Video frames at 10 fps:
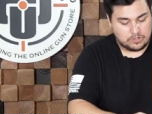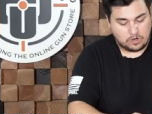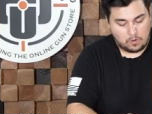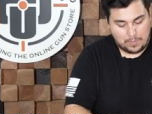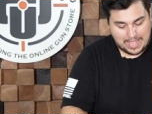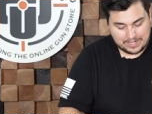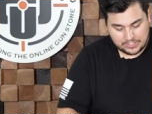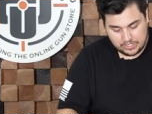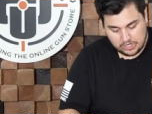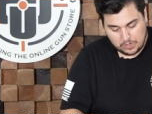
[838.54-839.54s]
you'll go back
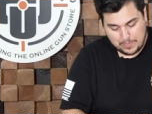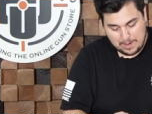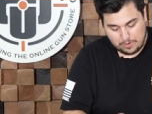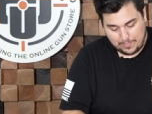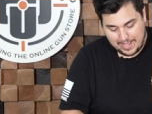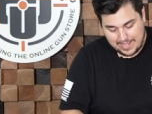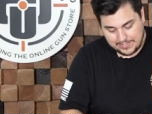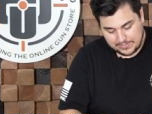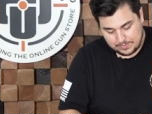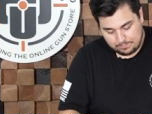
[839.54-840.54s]
to your paper
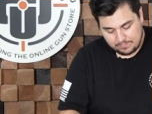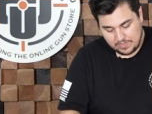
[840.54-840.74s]
pads